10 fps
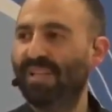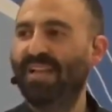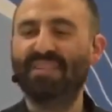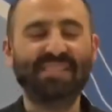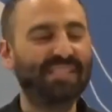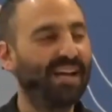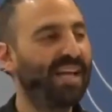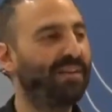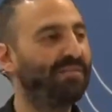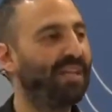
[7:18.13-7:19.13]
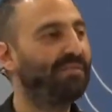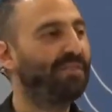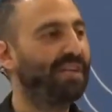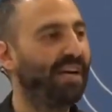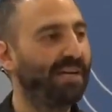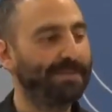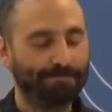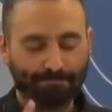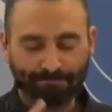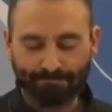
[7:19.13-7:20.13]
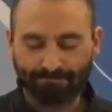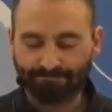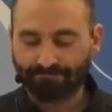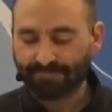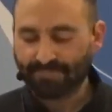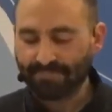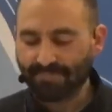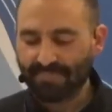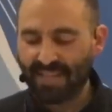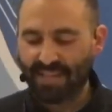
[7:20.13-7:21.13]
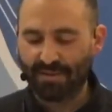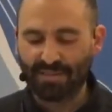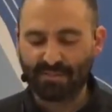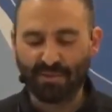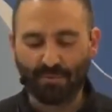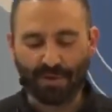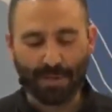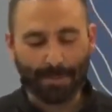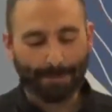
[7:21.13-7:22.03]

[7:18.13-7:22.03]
if it's done out of love for God, there is a reward.